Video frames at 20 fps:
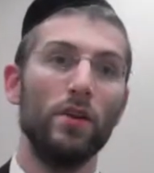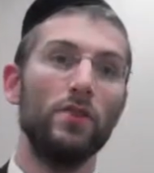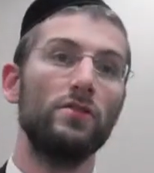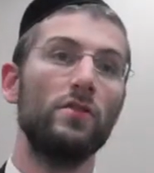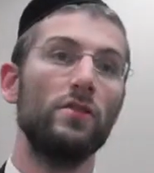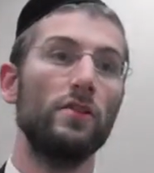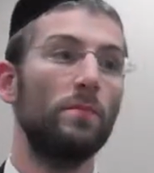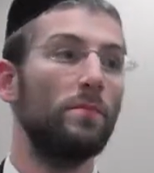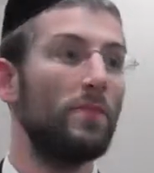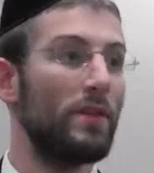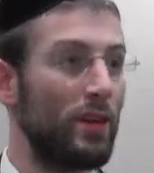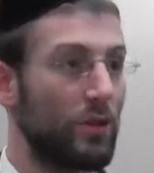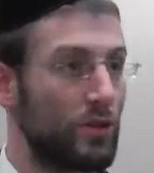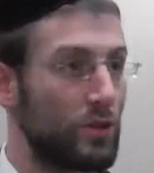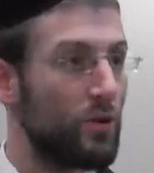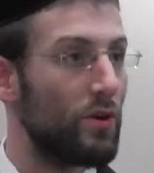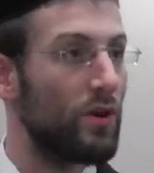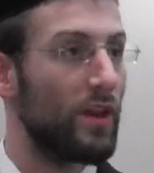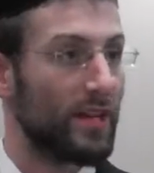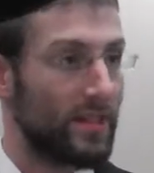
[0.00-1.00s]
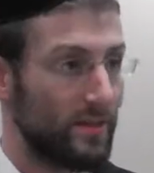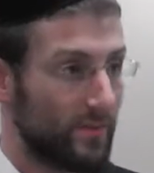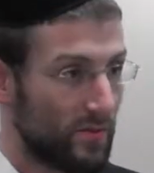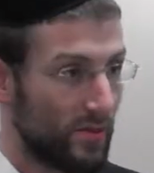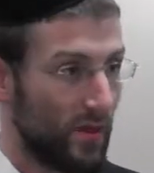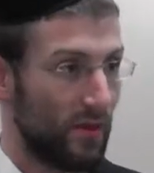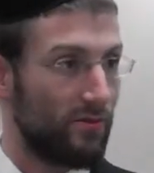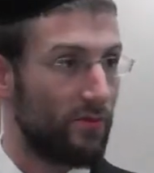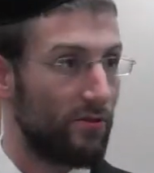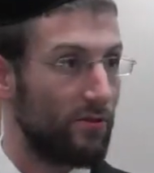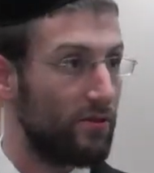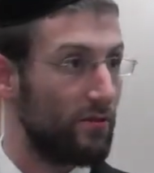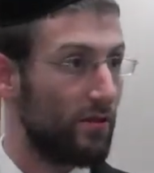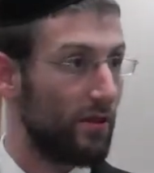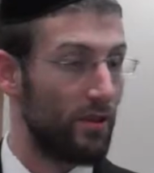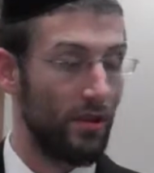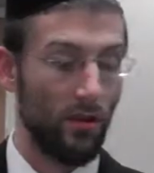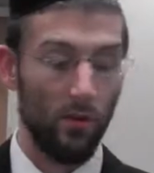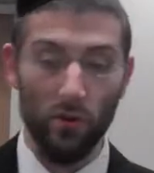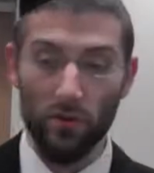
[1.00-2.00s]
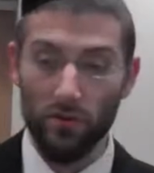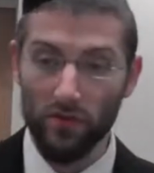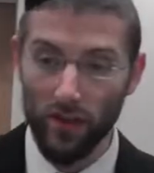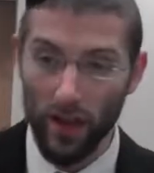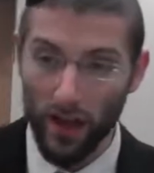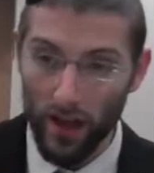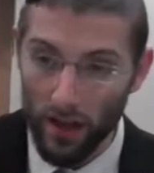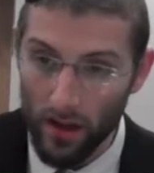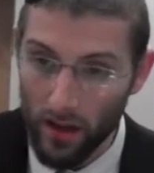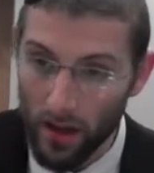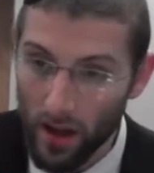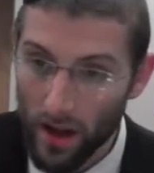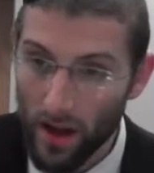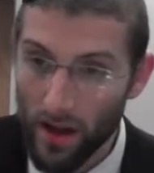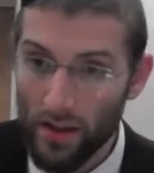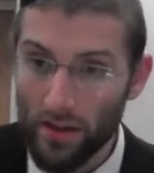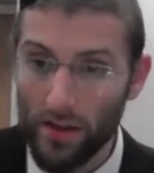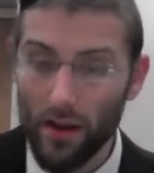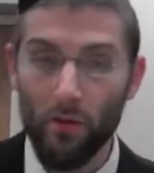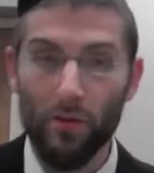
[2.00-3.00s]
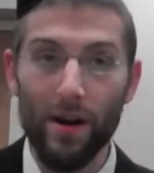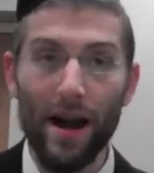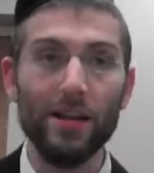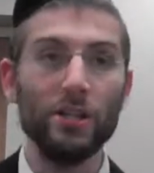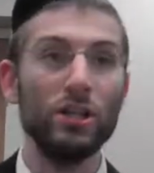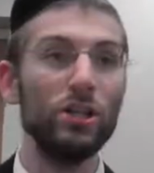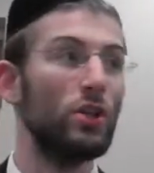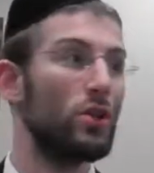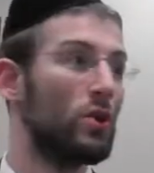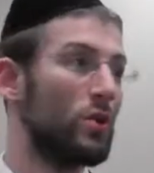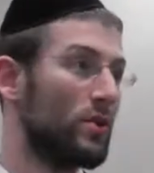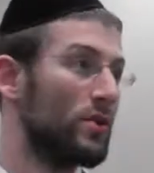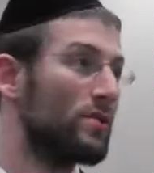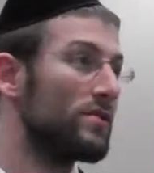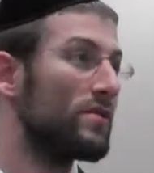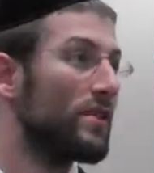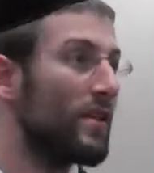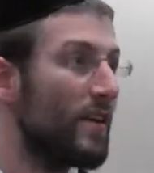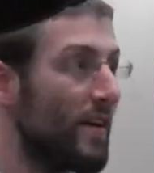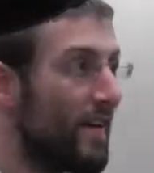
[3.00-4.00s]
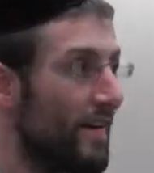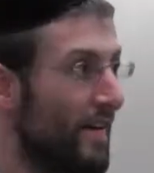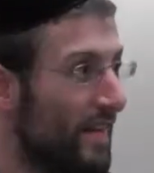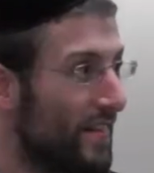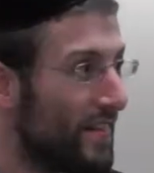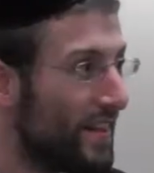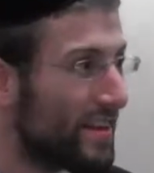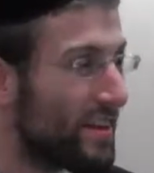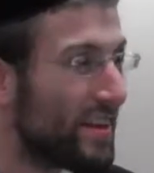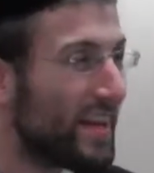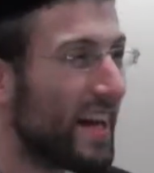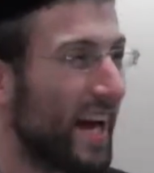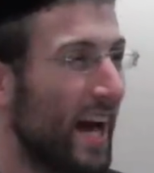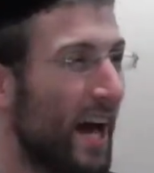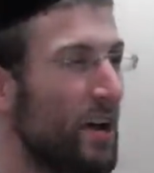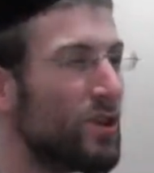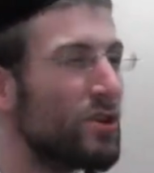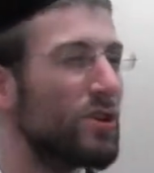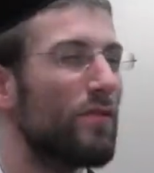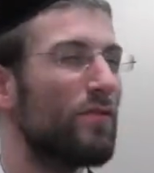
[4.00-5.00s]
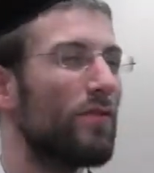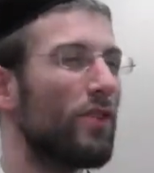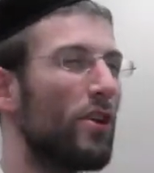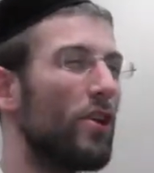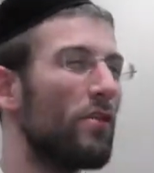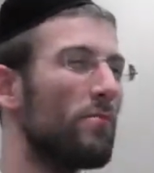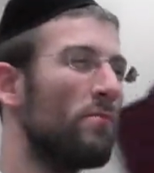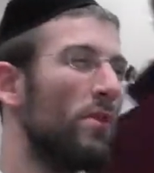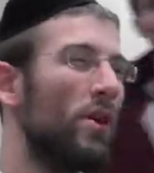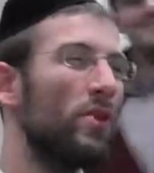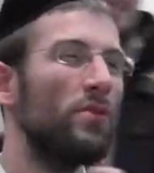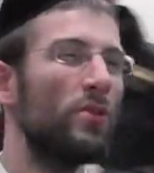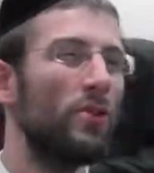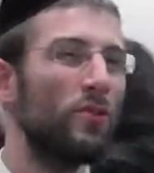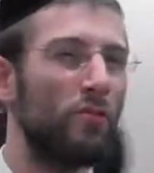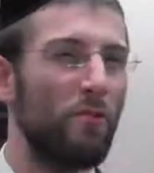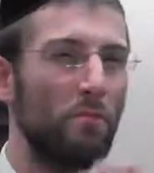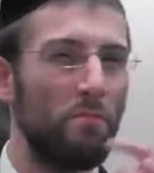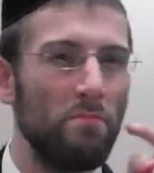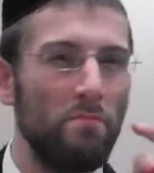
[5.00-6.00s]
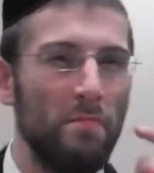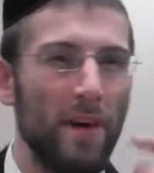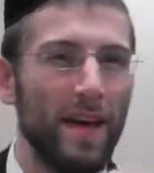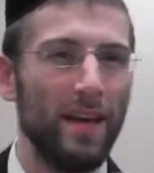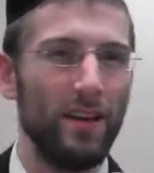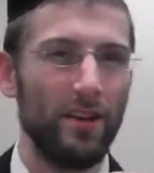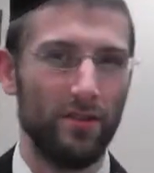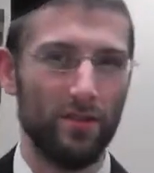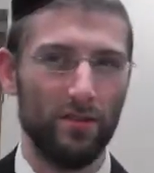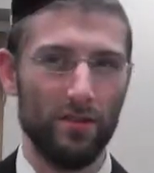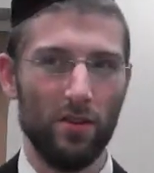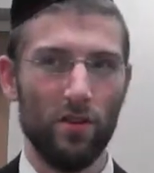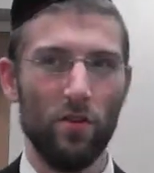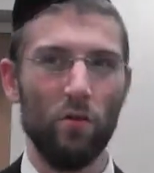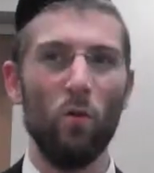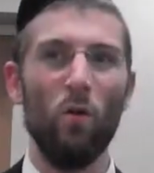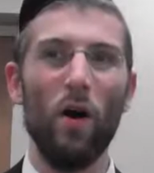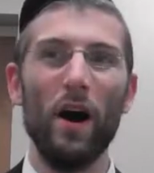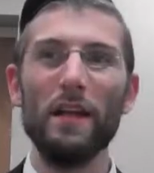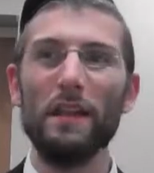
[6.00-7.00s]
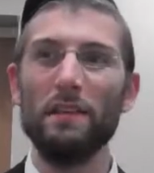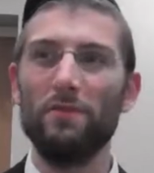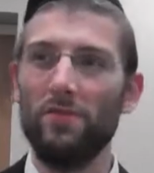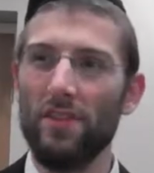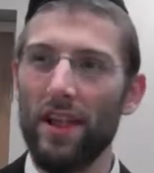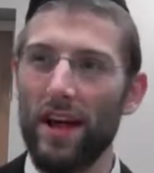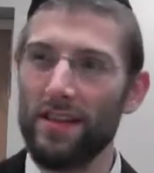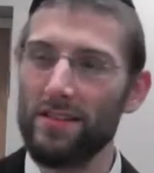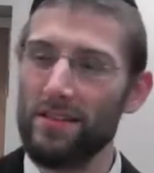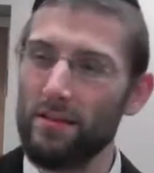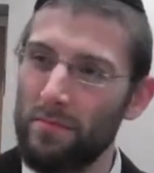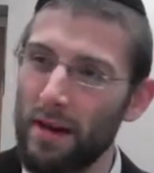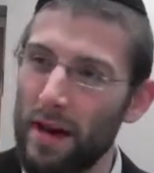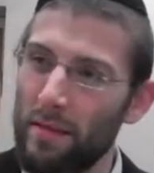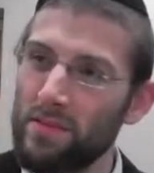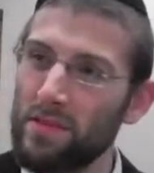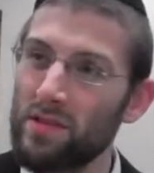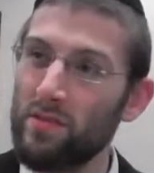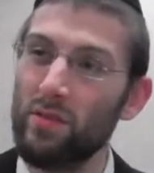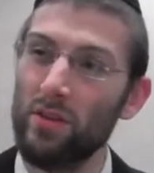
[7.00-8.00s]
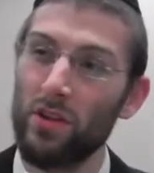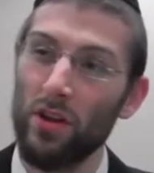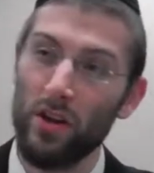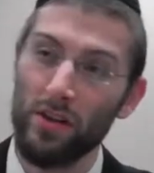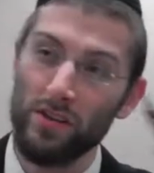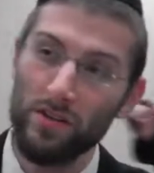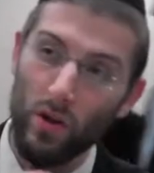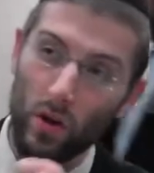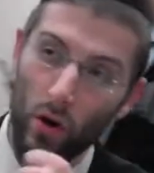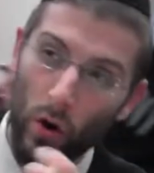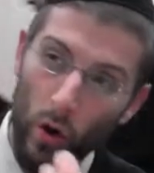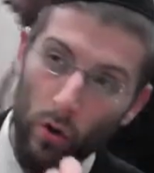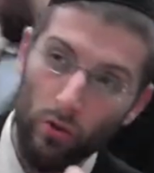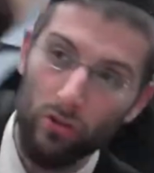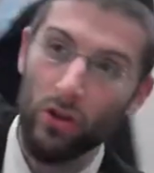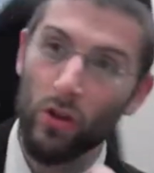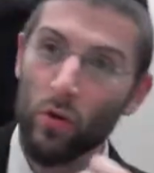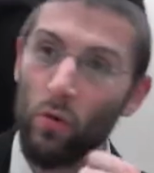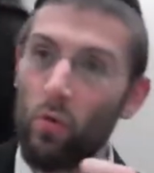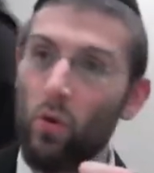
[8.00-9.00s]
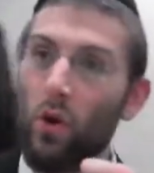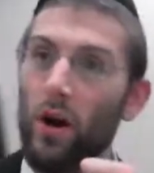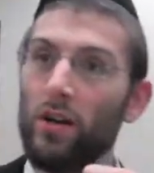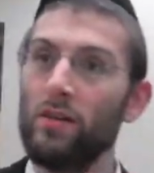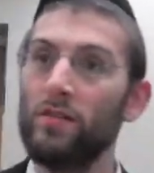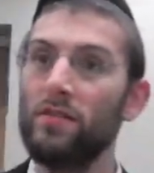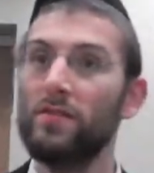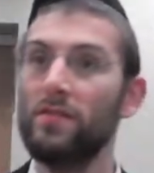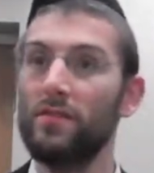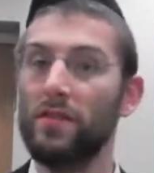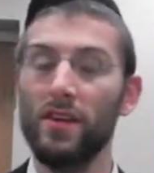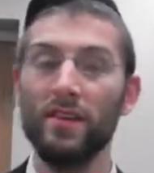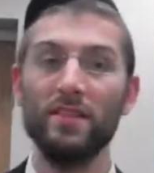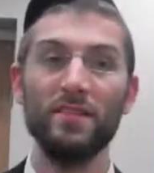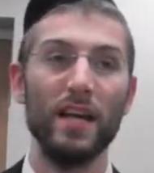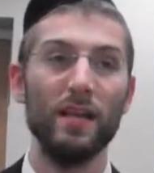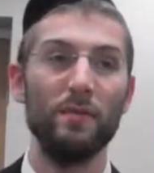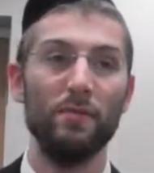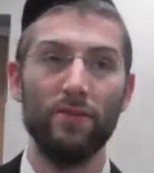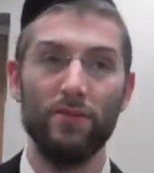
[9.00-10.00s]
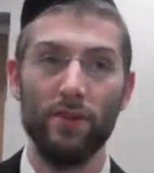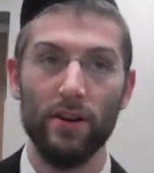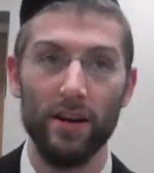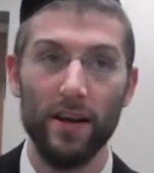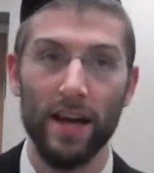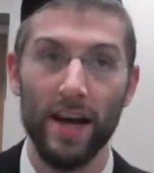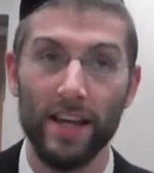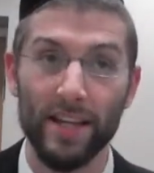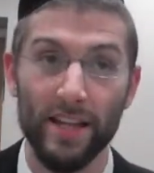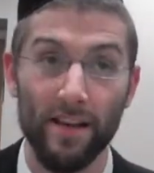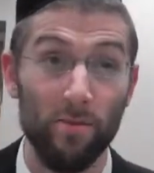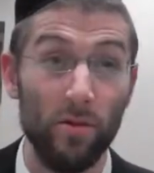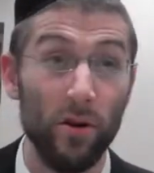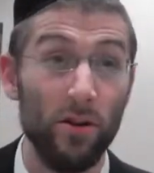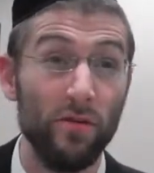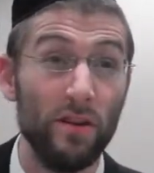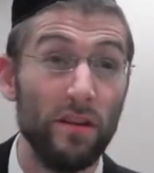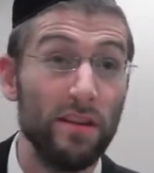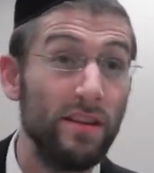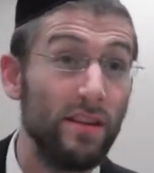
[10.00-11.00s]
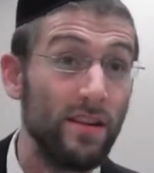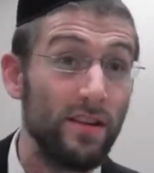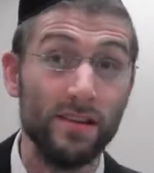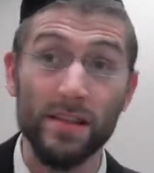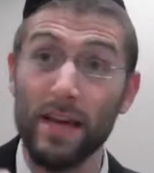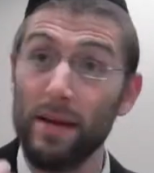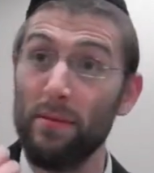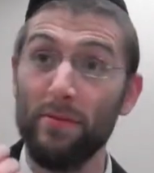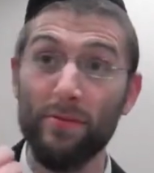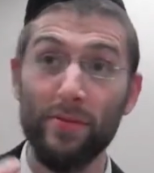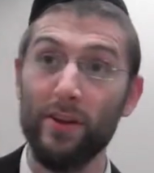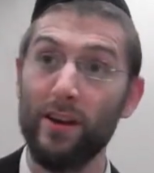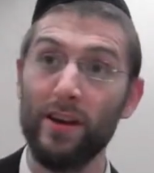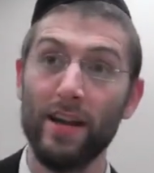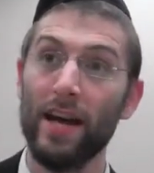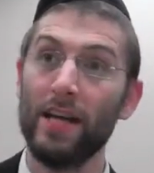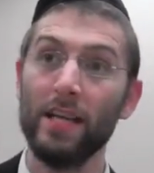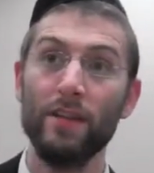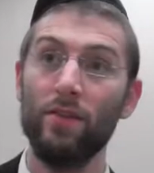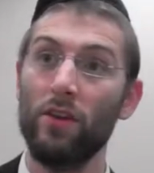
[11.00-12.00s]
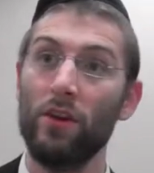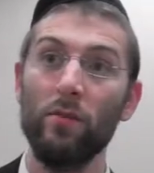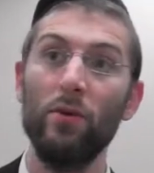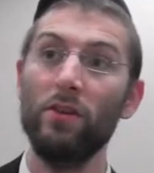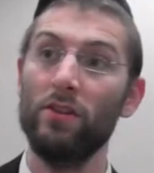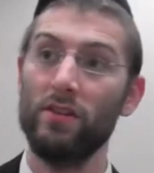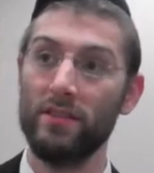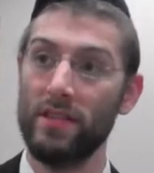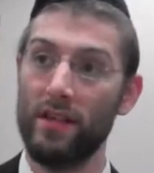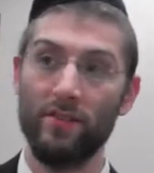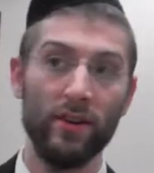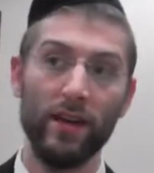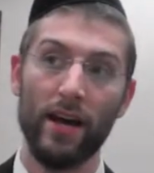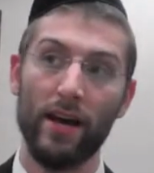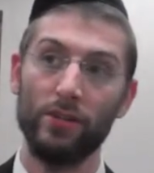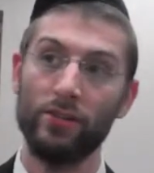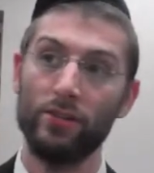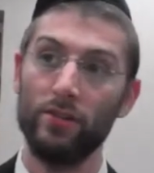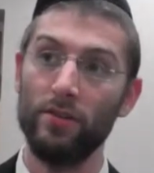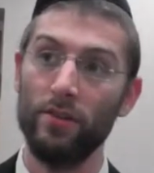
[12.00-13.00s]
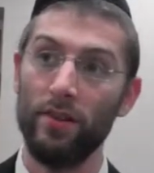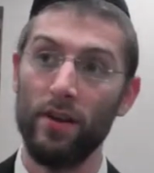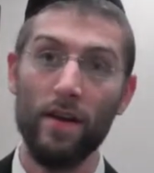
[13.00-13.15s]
So the Pnei Yeshua, the Chazim Sofer, they all say that Rashi learns that the kasha of the Gemara and Reb Meir, why the Vlad is a mamzer, is only once he said b'fan nechtav. But if he didn't say b'fan nechtav, the Gemara doesn't have a kasha.